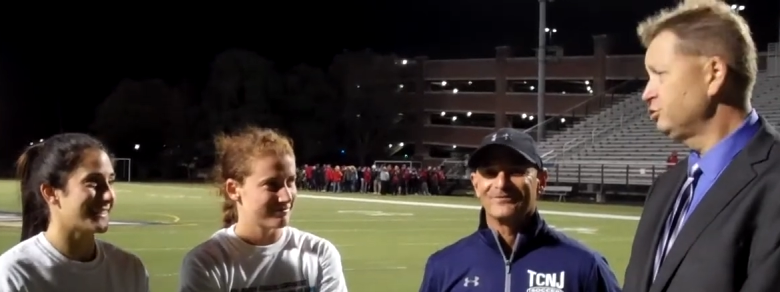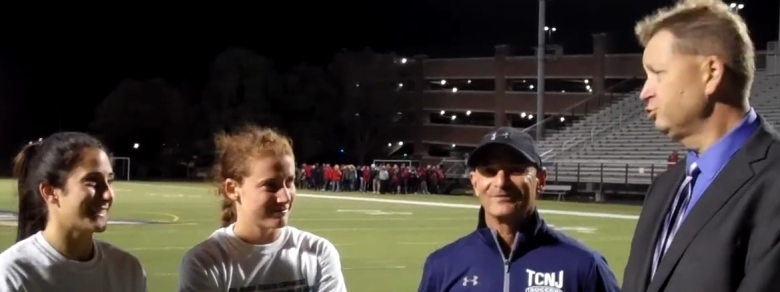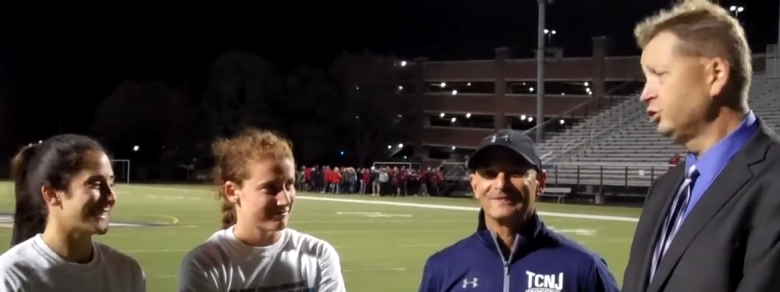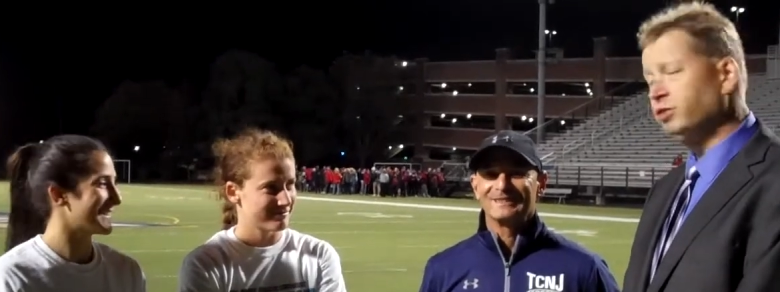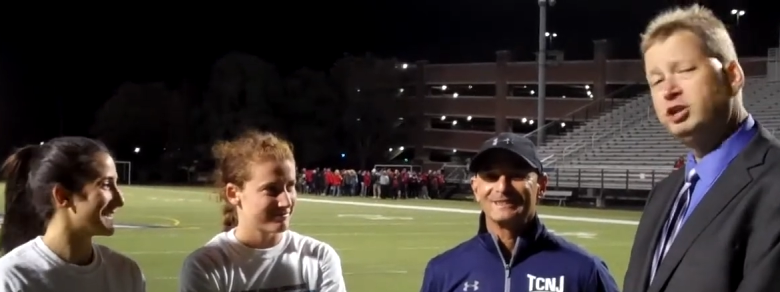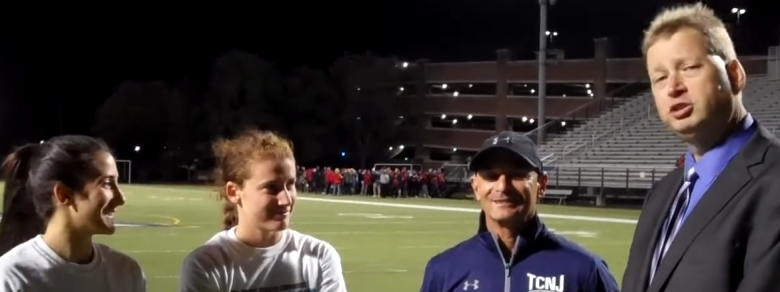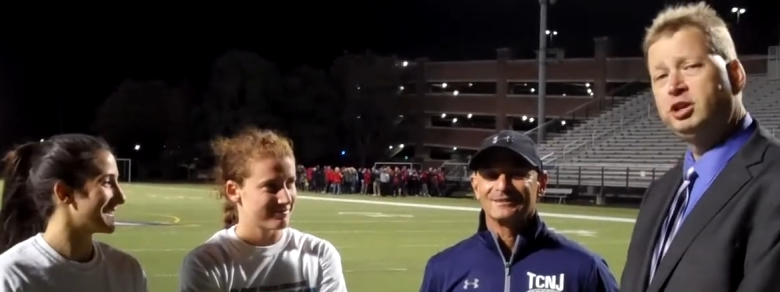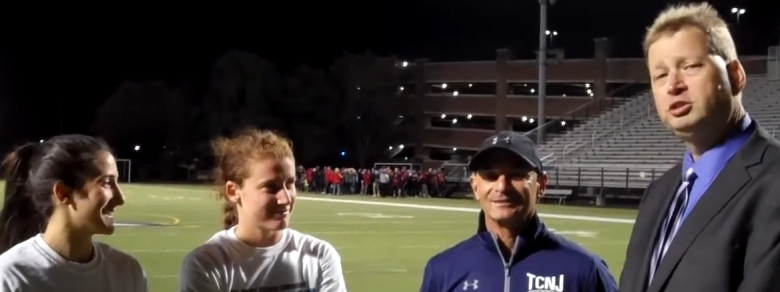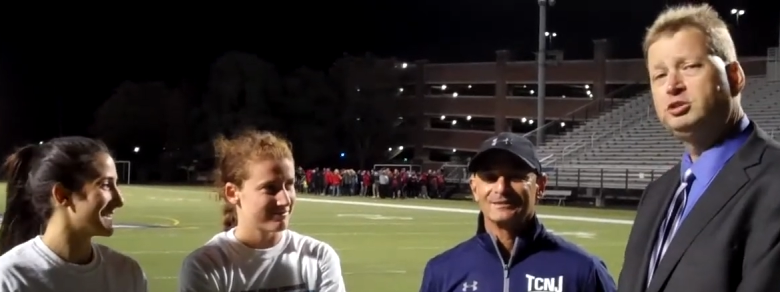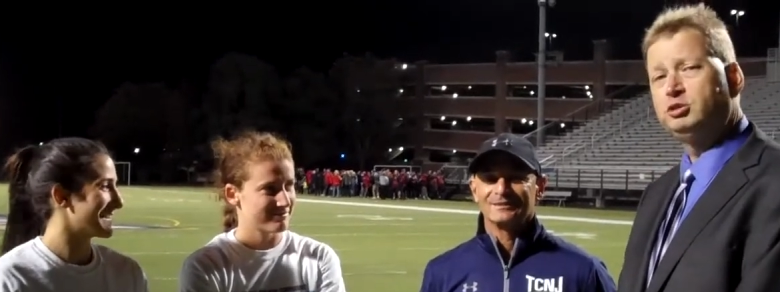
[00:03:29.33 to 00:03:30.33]
Speaker 1: So
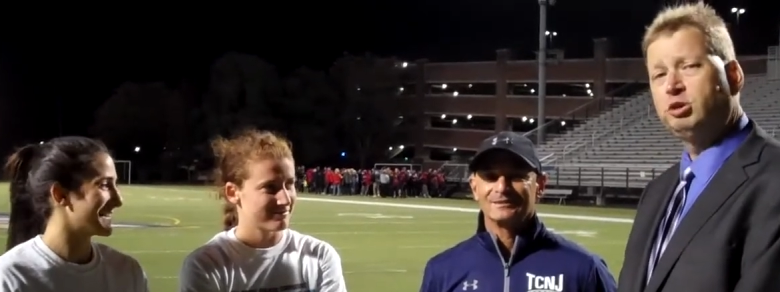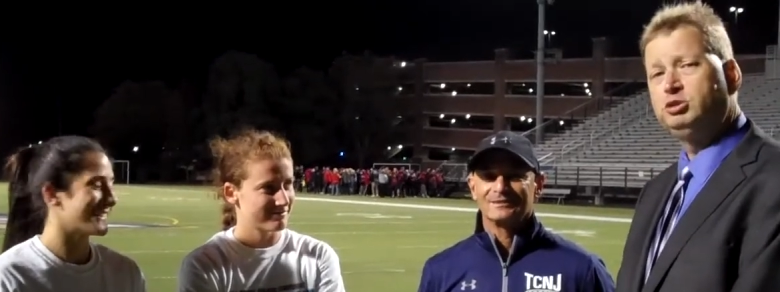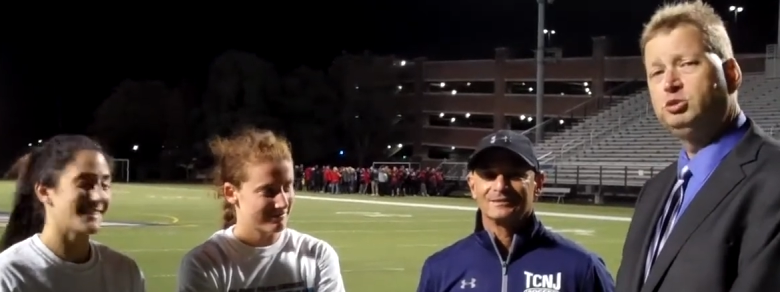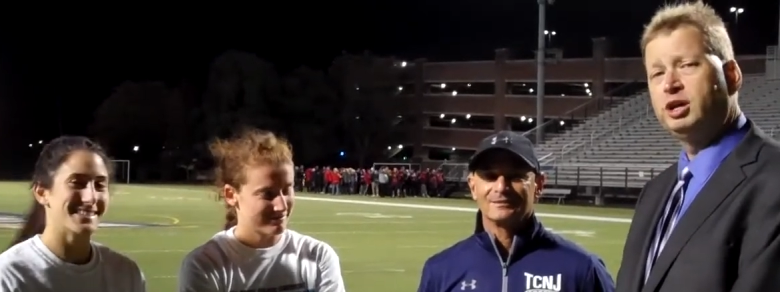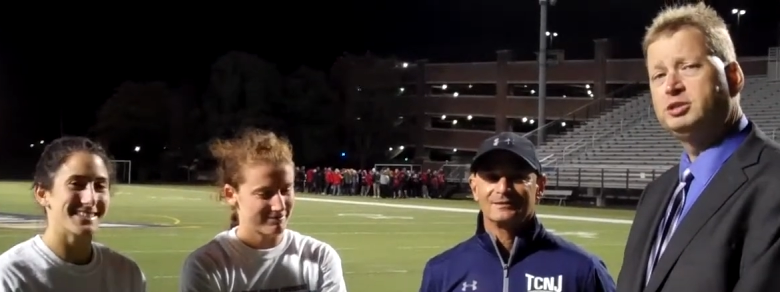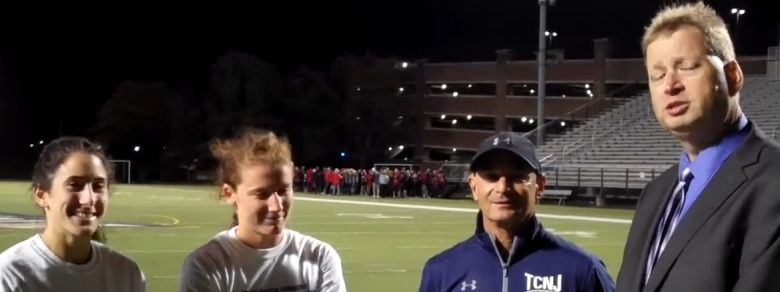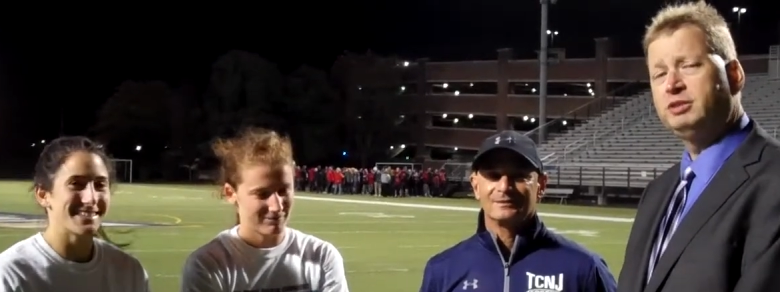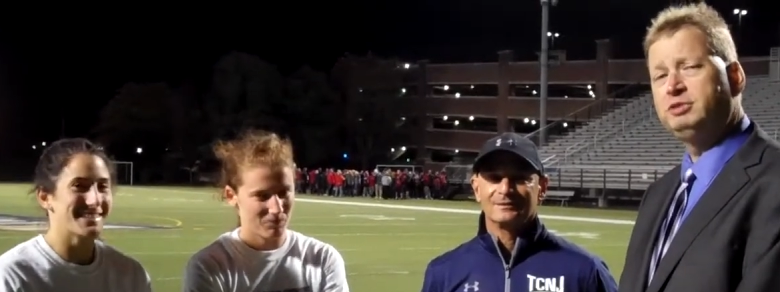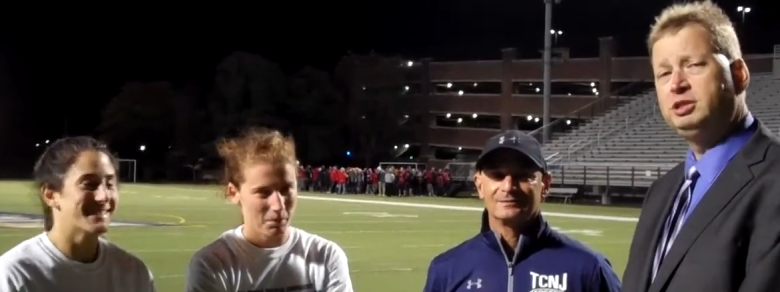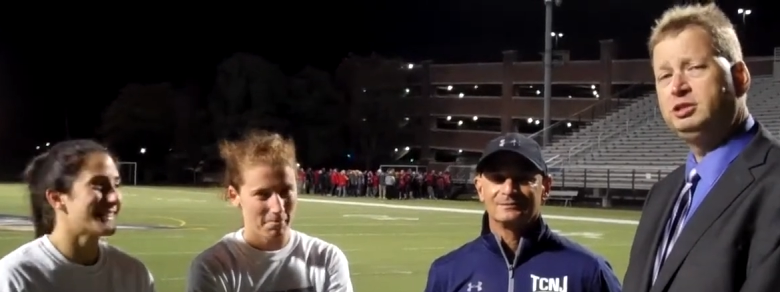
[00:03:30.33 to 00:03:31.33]
congratulations to our
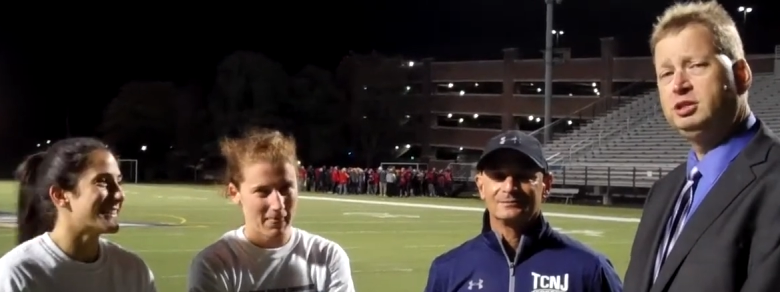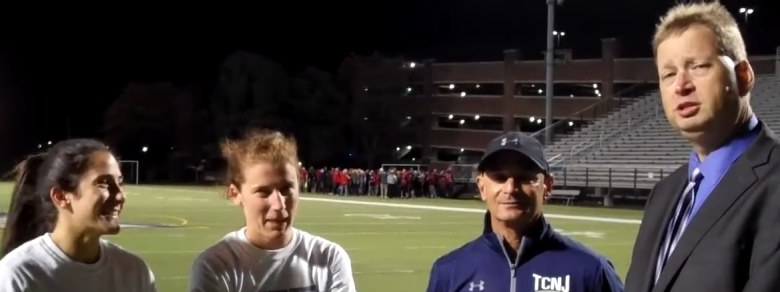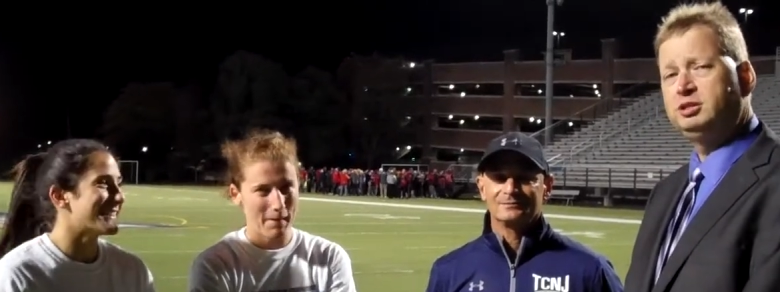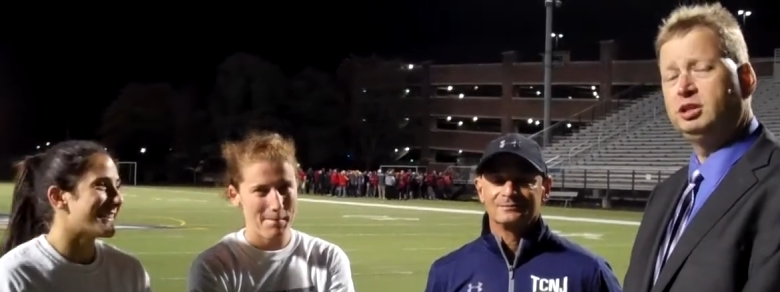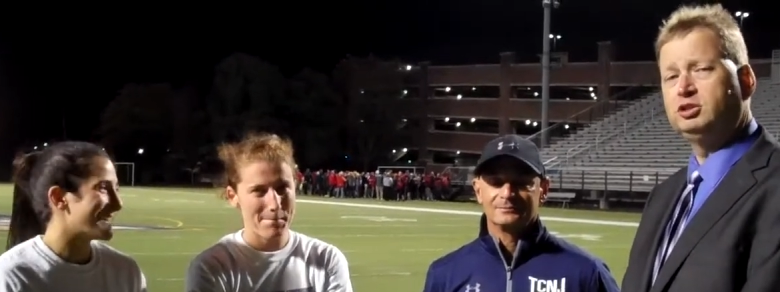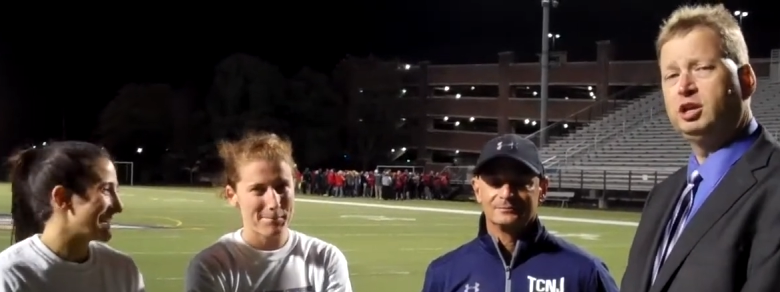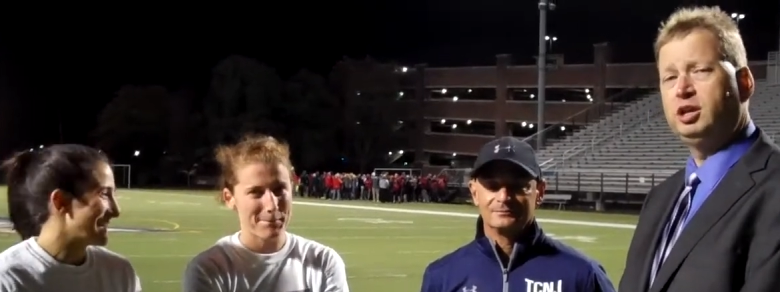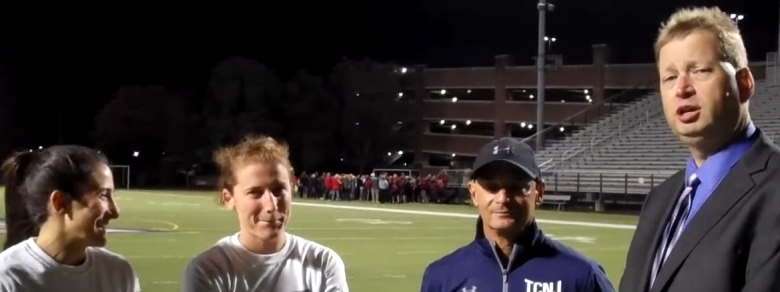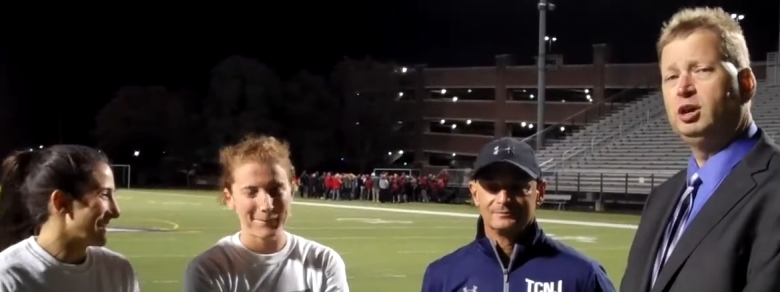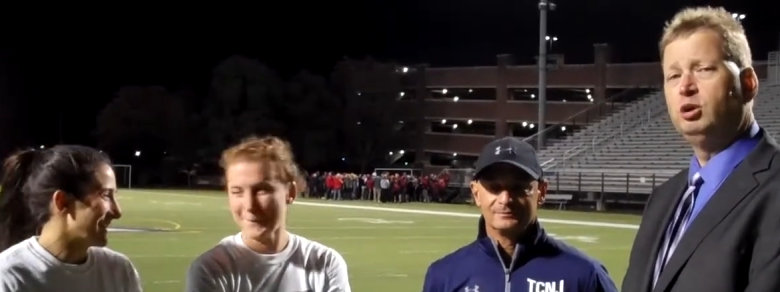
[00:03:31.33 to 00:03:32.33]
2017
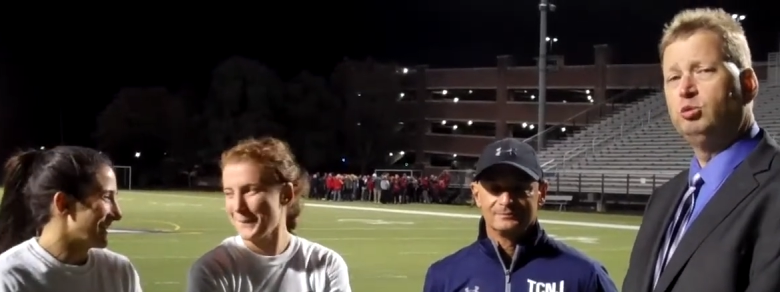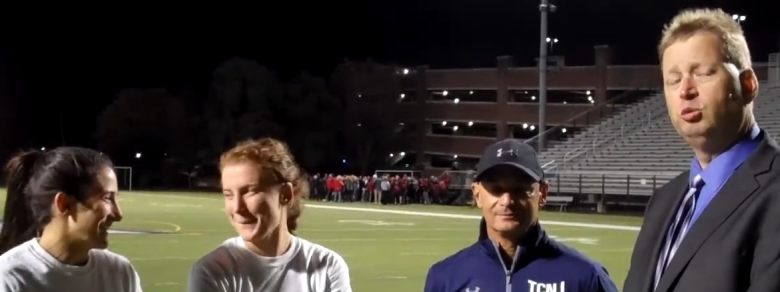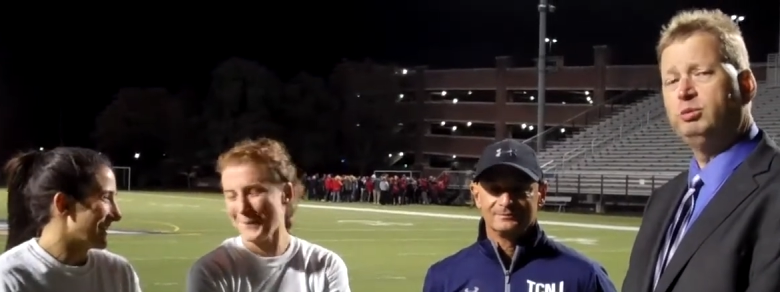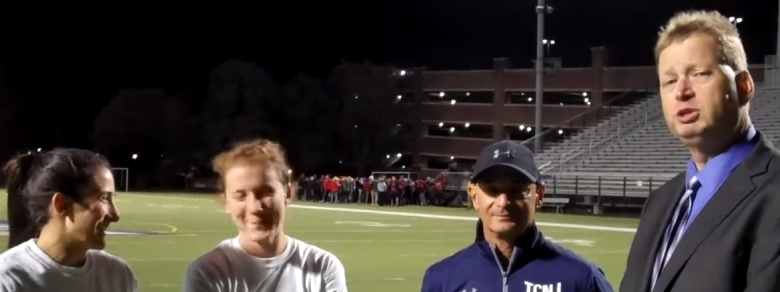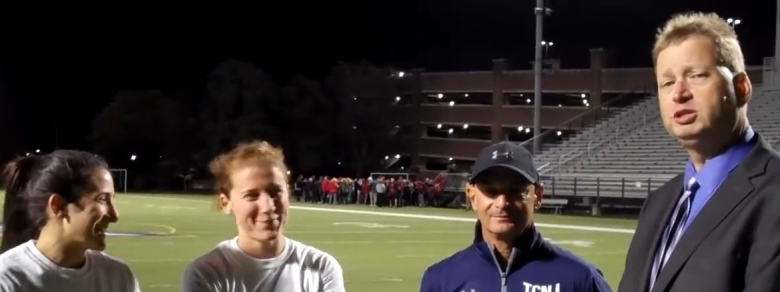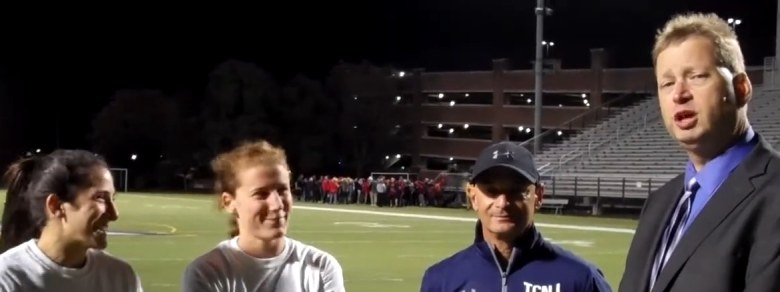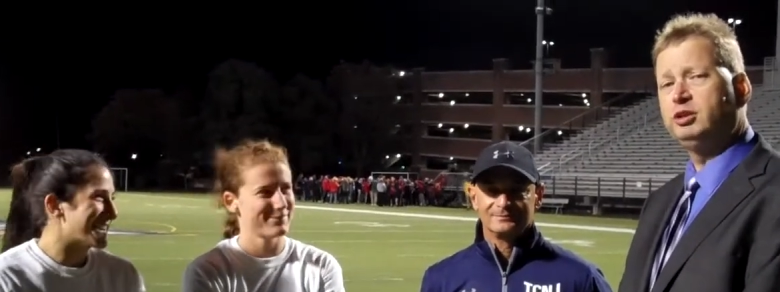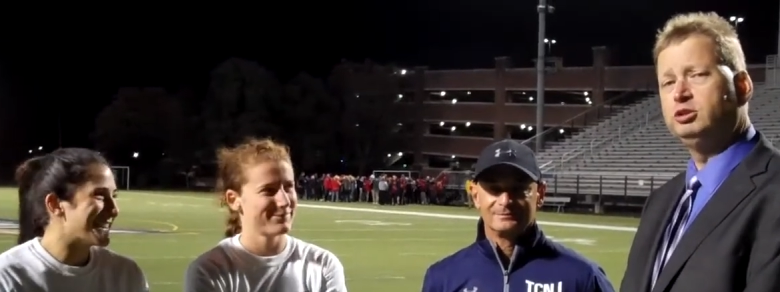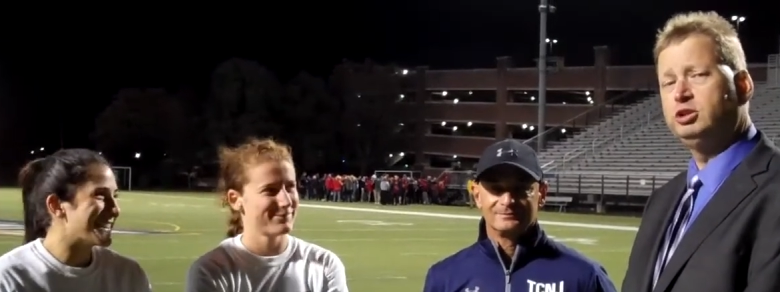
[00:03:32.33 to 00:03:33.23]
TCNJ Women's Soccer